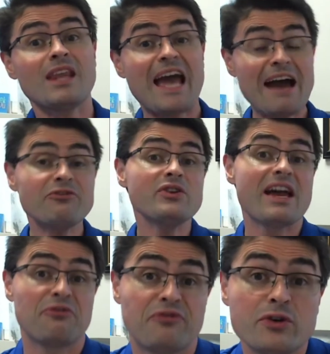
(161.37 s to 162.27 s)
After
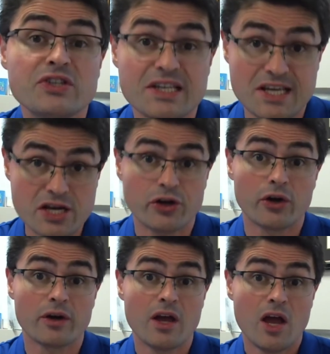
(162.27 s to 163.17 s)
that first year
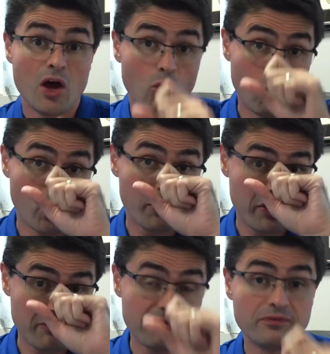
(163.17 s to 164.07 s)
worth
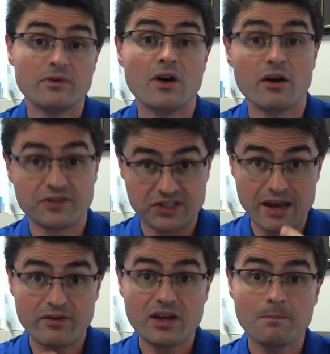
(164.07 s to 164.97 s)
of
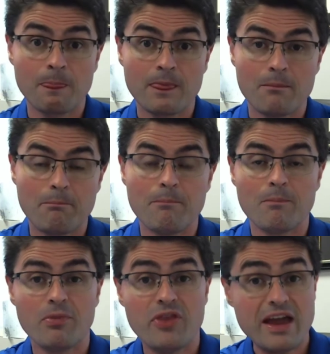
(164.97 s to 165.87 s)
saving,
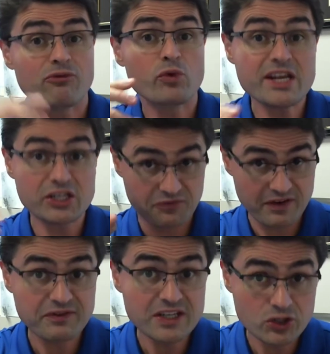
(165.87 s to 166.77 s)
they've reached
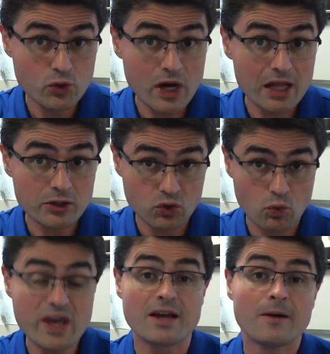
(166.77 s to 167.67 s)
$52 a
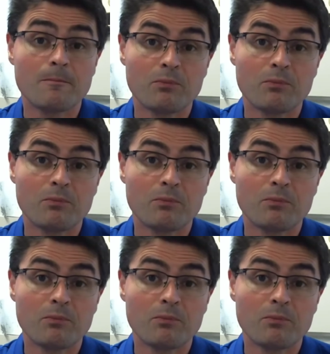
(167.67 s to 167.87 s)
week.